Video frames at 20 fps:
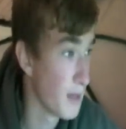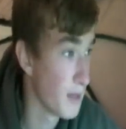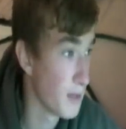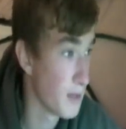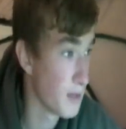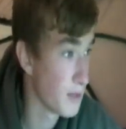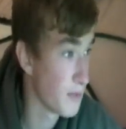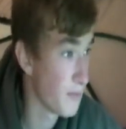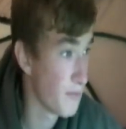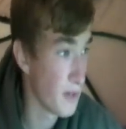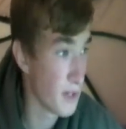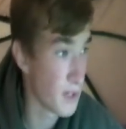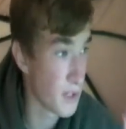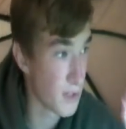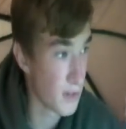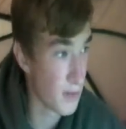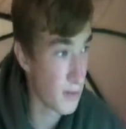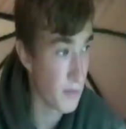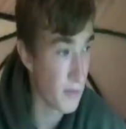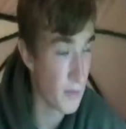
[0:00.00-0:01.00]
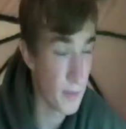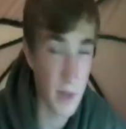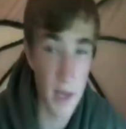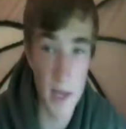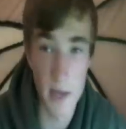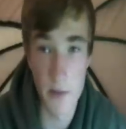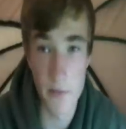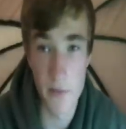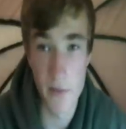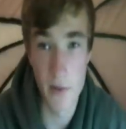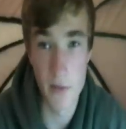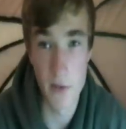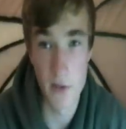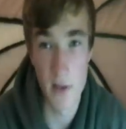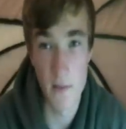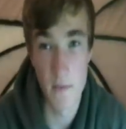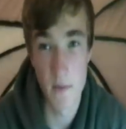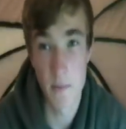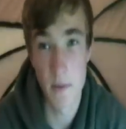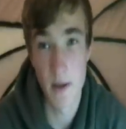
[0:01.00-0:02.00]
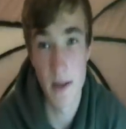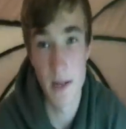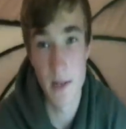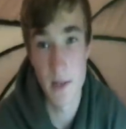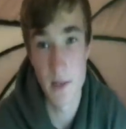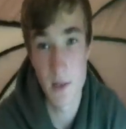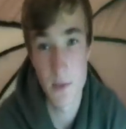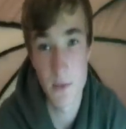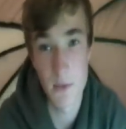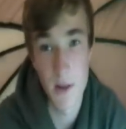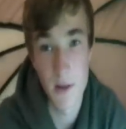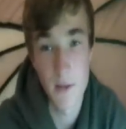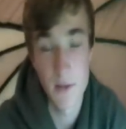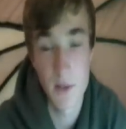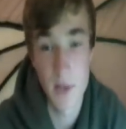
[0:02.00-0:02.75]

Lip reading: Just fished with a bag of Little Gems pellets as well.